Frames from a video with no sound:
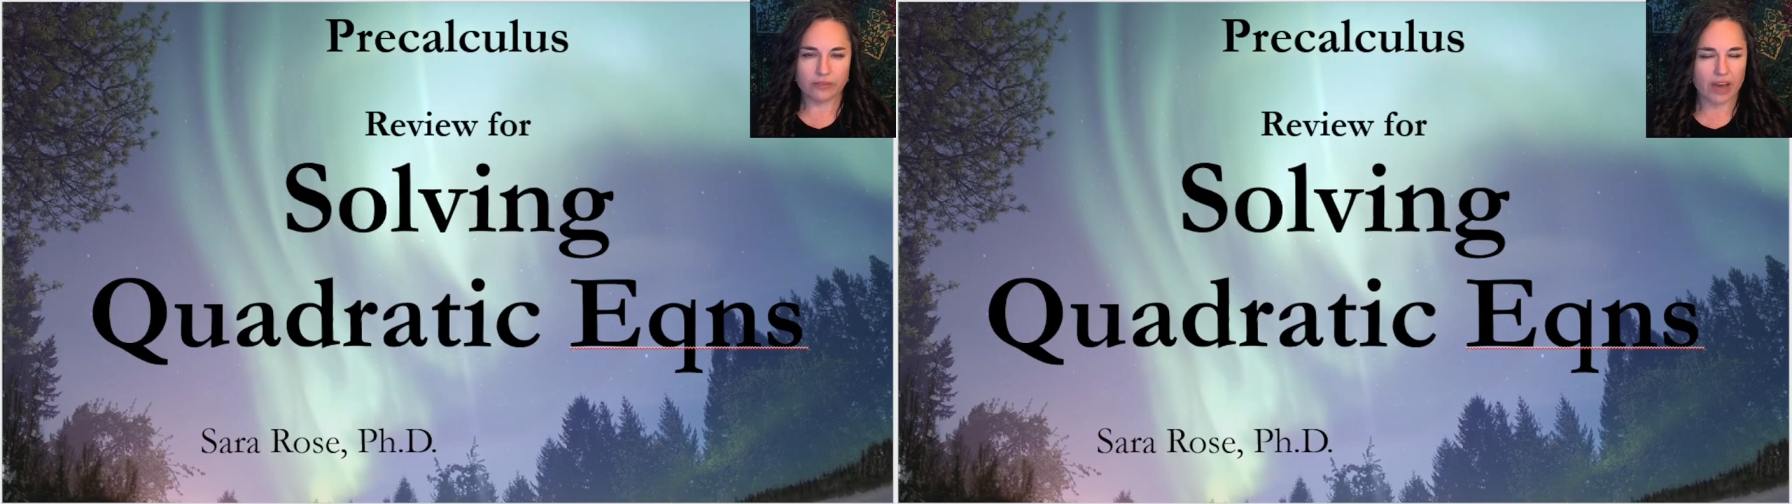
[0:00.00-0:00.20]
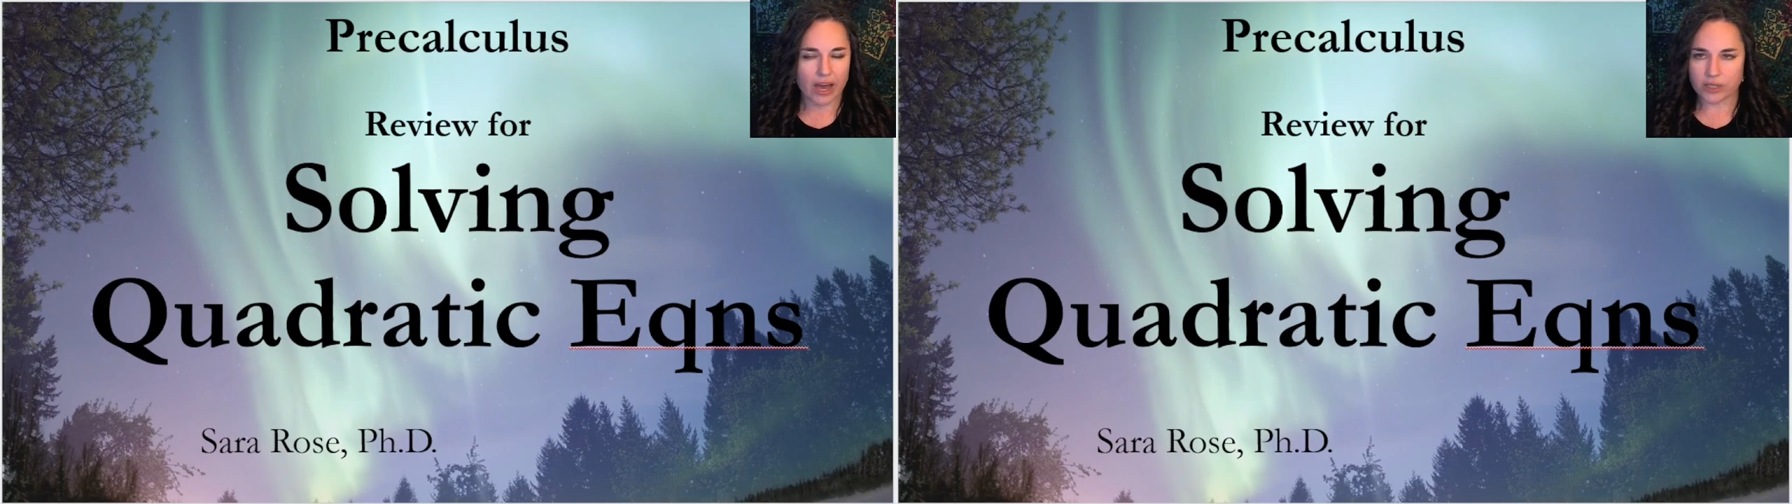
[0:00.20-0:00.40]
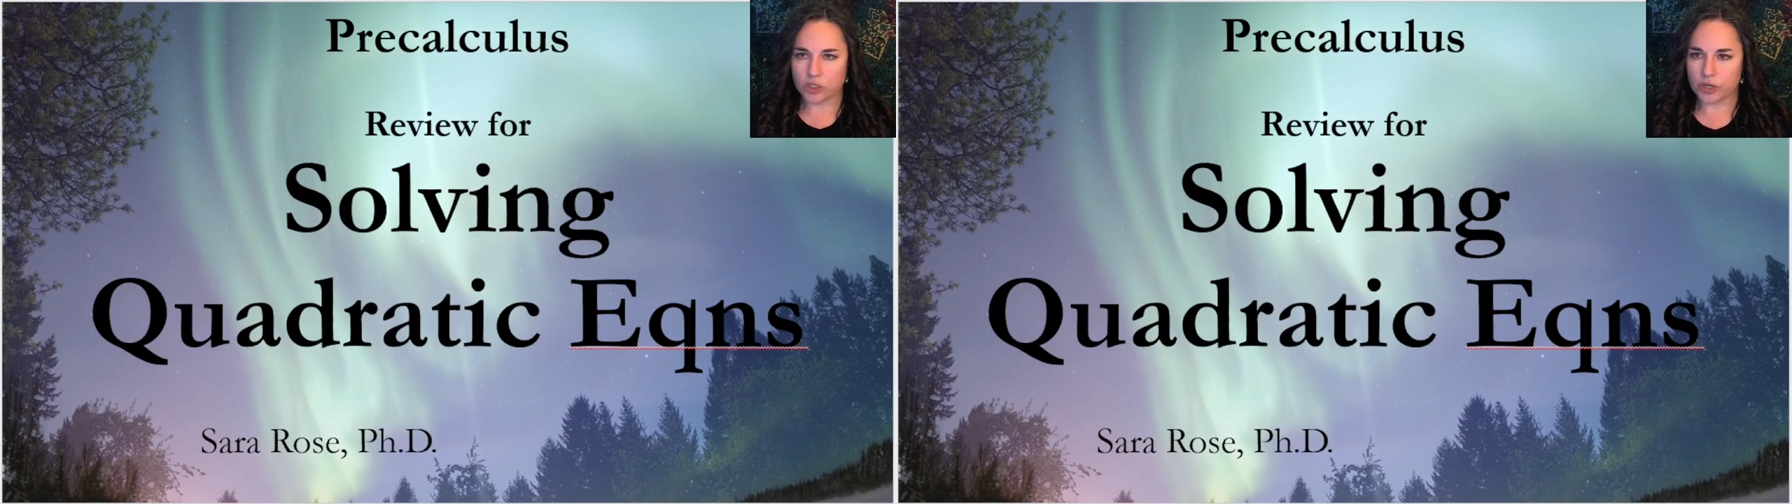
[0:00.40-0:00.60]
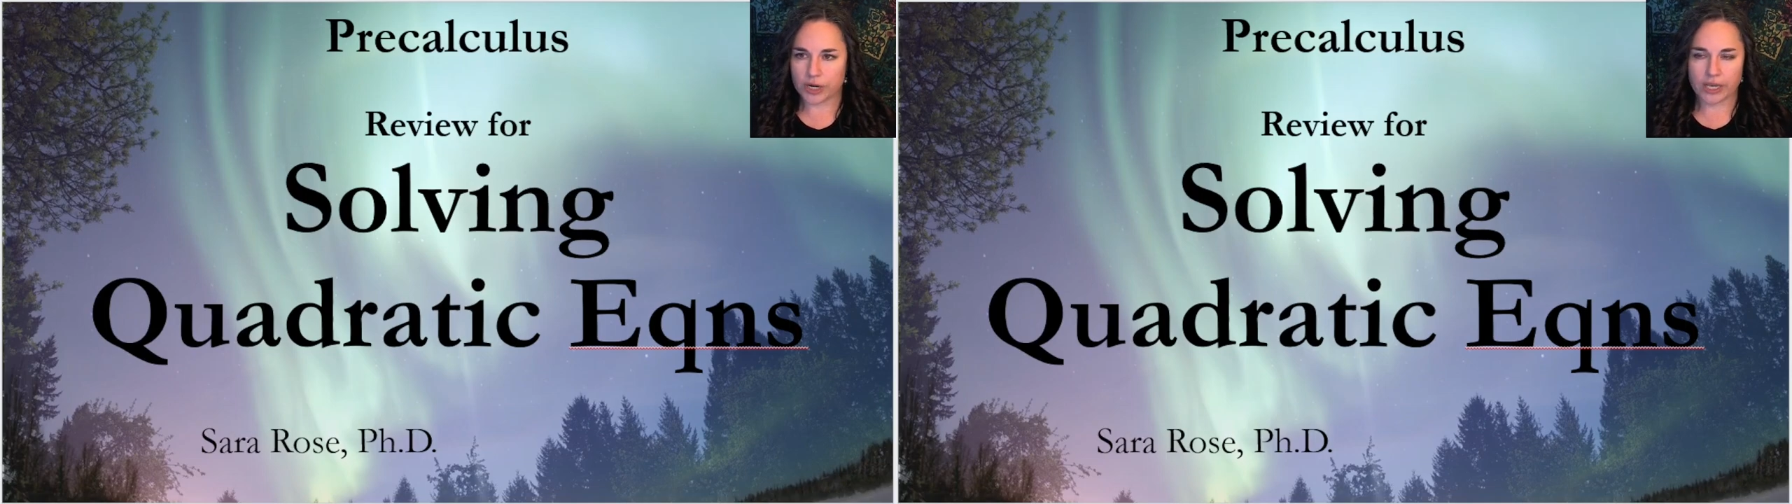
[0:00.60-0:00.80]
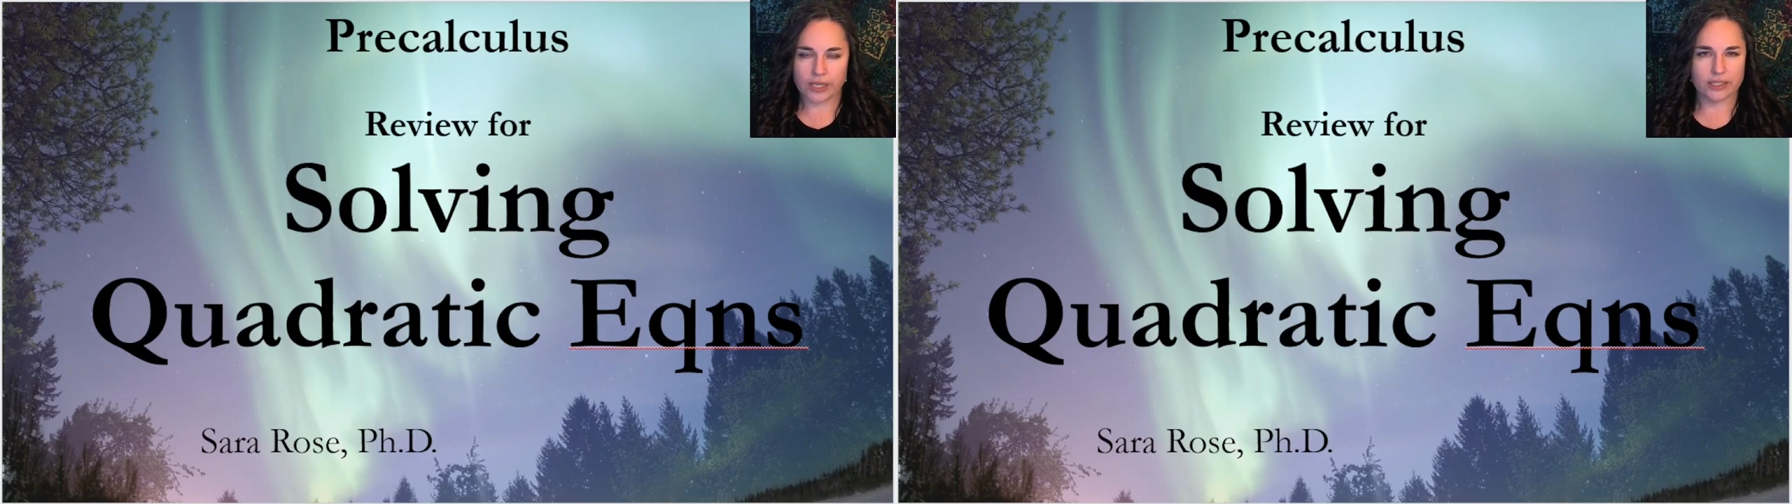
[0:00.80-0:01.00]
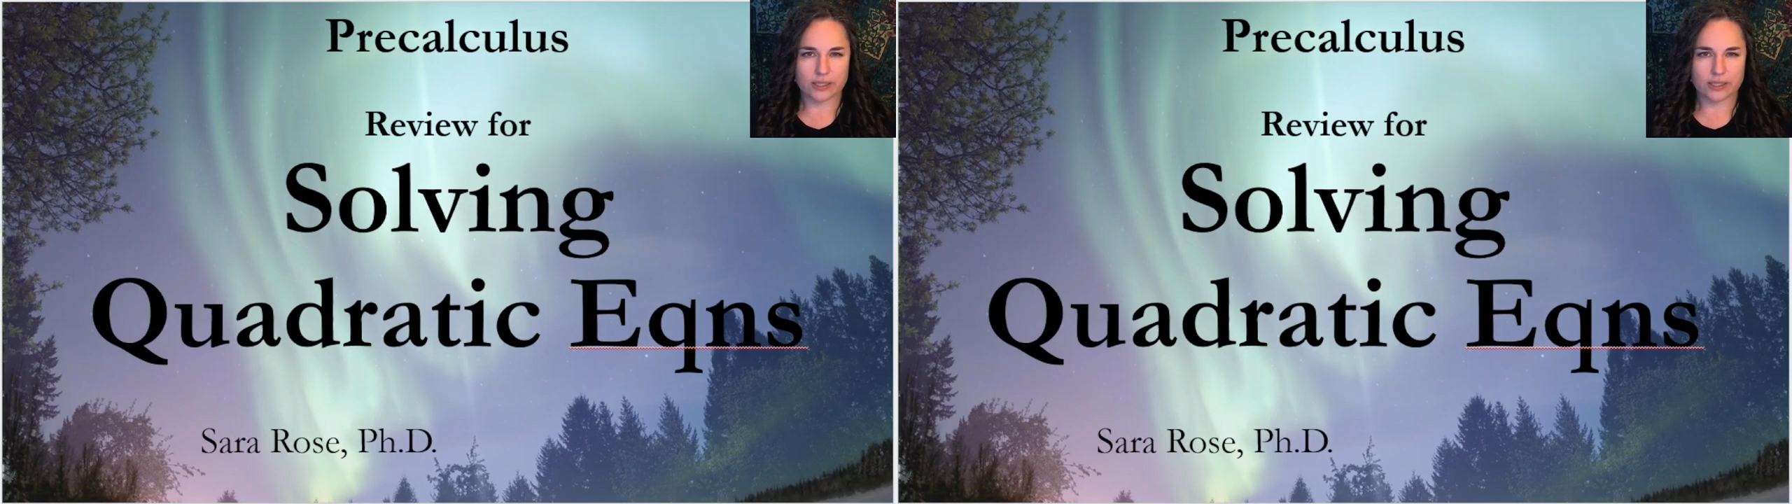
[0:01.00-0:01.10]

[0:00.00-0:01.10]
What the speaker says: factoring,